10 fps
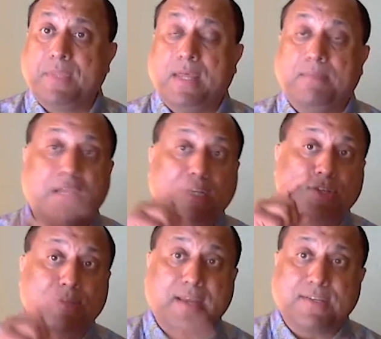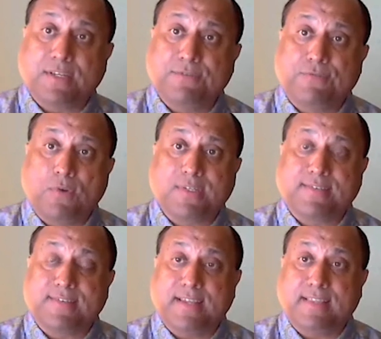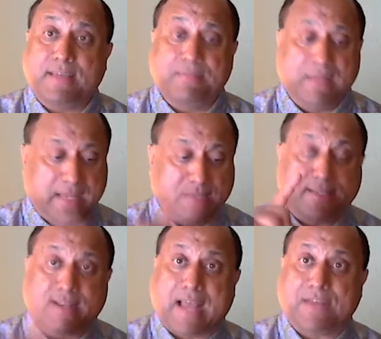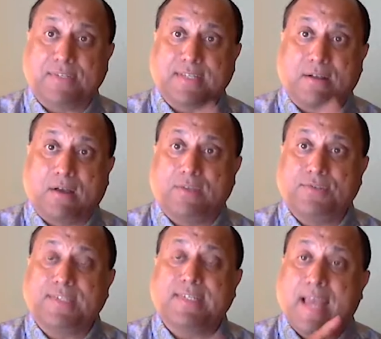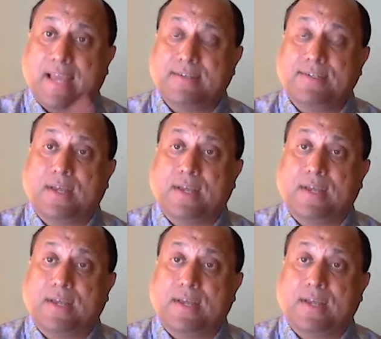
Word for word: military medicine folks are seeing them, psychiatrists, psychologists, and,